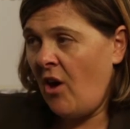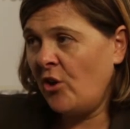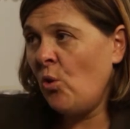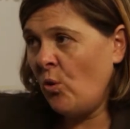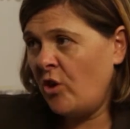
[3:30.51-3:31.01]

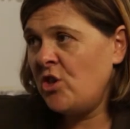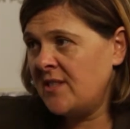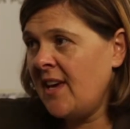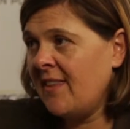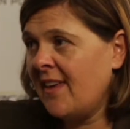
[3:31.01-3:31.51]
Are you
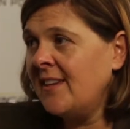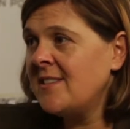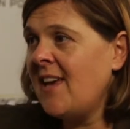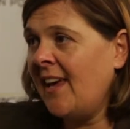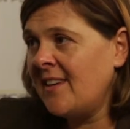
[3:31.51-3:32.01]
saying
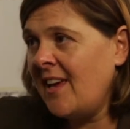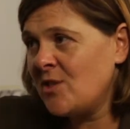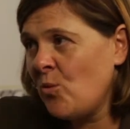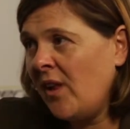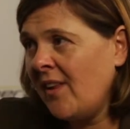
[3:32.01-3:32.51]
that? And
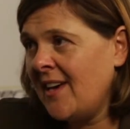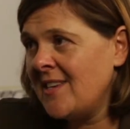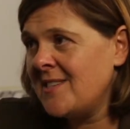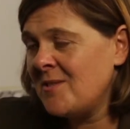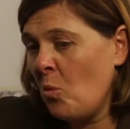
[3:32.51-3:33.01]
as well
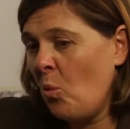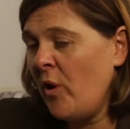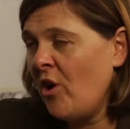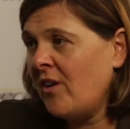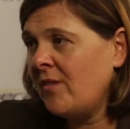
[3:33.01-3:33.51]
as
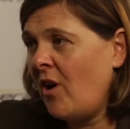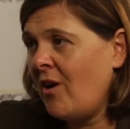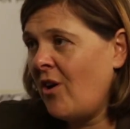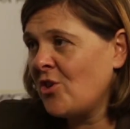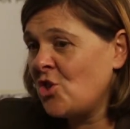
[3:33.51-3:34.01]
we are
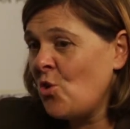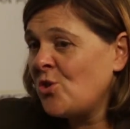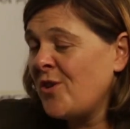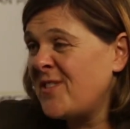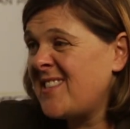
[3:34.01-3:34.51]

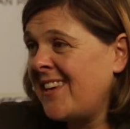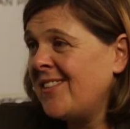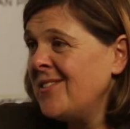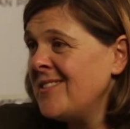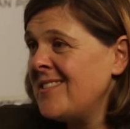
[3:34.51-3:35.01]
short of
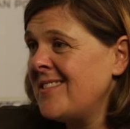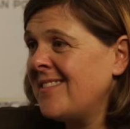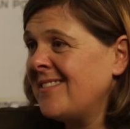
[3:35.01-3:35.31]
skills?